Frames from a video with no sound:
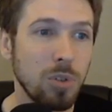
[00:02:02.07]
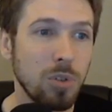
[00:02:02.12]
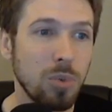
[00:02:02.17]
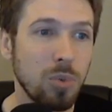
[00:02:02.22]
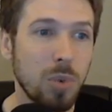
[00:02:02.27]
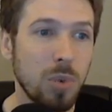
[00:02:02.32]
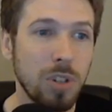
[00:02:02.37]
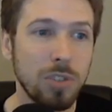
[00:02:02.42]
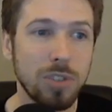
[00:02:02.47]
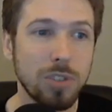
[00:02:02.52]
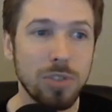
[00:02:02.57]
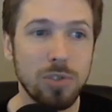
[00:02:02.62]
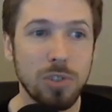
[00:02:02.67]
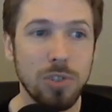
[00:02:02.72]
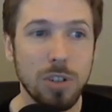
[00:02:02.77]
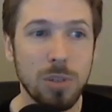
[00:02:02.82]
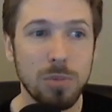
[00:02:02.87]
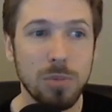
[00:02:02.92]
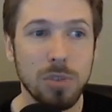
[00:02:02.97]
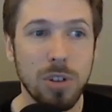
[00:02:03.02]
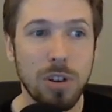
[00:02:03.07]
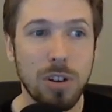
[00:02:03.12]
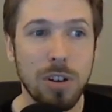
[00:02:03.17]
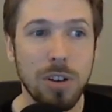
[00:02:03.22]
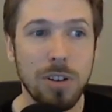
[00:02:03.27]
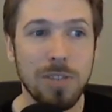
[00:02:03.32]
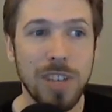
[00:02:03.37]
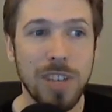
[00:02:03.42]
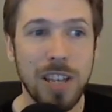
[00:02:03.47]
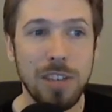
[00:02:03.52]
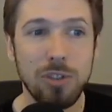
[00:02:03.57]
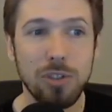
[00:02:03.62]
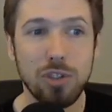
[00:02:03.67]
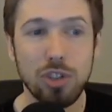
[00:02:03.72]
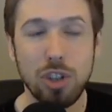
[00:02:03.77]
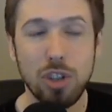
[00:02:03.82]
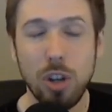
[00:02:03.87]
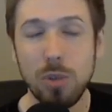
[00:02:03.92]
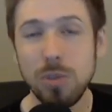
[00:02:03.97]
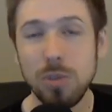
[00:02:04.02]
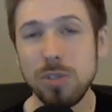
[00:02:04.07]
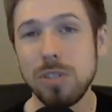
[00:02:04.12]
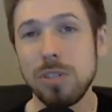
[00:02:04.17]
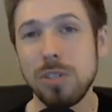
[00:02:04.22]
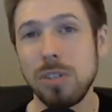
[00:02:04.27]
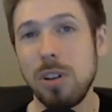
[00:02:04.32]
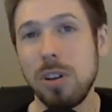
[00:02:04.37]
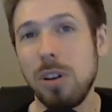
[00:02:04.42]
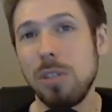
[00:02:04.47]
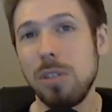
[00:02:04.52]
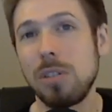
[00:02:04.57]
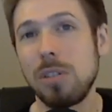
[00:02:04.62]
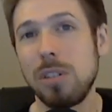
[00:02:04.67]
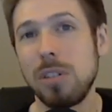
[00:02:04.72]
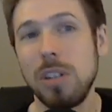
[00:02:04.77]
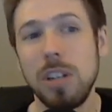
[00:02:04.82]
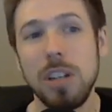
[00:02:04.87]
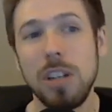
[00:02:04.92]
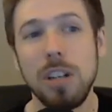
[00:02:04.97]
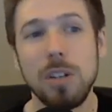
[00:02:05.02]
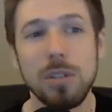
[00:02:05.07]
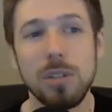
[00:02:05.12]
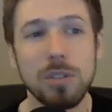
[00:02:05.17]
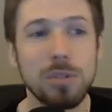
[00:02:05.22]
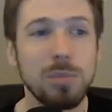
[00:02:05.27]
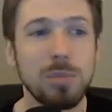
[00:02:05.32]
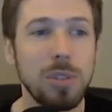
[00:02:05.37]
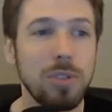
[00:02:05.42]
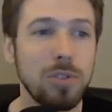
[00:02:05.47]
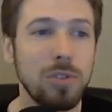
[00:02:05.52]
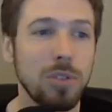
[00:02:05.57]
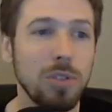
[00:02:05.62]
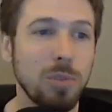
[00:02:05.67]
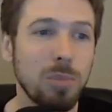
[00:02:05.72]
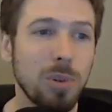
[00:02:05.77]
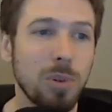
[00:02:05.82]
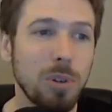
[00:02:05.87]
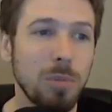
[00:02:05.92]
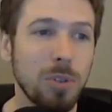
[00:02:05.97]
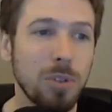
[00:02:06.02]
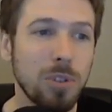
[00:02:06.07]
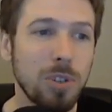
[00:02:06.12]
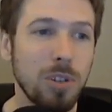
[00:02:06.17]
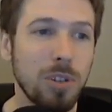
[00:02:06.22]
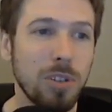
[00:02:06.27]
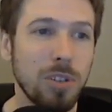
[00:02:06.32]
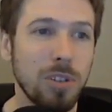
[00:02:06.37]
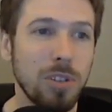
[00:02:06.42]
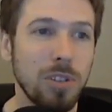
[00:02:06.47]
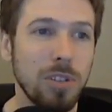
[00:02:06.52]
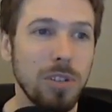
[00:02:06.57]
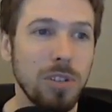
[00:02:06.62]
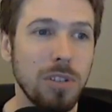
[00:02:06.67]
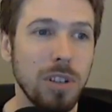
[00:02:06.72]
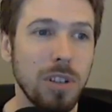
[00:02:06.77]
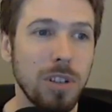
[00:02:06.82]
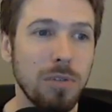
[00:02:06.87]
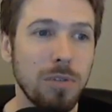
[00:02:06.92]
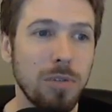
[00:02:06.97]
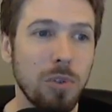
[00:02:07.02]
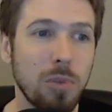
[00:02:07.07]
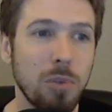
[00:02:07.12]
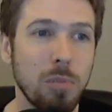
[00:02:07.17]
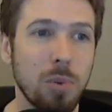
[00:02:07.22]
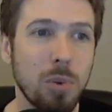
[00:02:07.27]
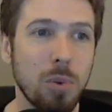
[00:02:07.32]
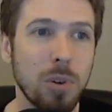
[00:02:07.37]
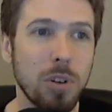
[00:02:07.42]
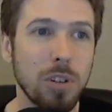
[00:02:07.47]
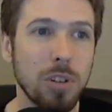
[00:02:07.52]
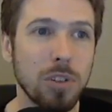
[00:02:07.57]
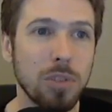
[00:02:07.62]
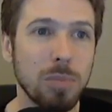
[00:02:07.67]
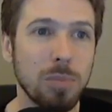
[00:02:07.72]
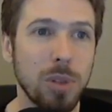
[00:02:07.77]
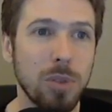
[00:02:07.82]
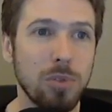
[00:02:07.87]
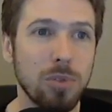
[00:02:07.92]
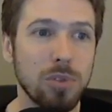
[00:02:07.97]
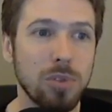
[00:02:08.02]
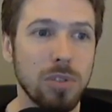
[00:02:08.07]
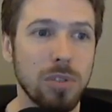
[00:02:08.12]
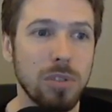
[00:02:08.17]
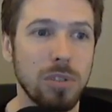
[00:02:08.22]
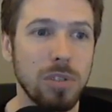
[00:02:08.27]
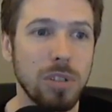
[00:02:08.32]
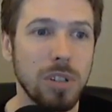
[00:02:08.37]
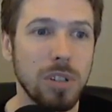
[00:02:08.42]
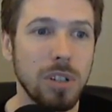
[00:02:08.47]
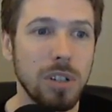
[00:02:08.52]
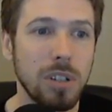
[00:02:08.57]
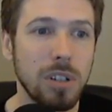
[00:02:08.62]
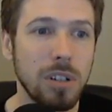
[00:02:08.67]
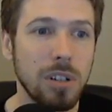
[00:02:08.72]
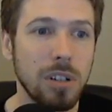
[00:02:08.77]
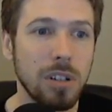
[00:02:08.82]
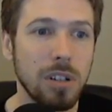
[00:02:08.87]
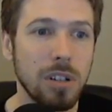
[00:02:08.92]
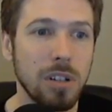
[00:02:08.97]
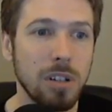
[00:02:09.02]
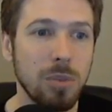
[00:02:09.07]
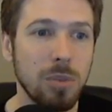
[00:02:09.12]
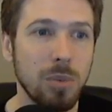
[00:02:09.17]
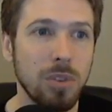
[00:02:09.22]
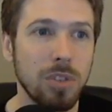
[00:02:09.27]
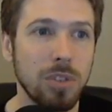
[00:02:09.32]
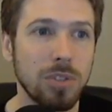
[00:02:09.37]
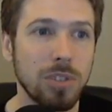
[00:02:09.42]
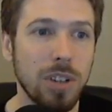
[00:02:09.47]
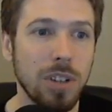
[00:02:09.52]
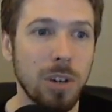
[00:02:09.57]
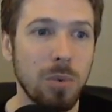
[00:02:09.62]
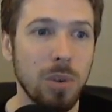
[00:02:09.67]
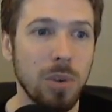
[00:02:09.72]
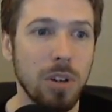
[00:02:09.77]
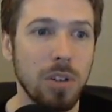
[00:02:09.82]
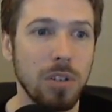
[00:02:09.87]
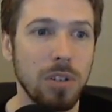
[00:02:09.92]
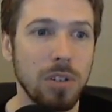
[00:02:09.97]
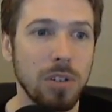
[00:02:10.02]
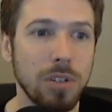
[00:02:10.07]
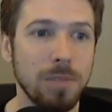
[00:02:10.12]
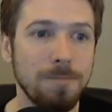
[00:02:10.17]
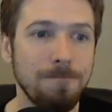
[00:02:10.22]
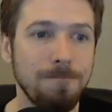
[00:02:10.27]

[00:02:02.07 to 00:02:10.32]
26 gems of a chosen color, which means you can pretty much guarantee a full board explosion with this guy right here.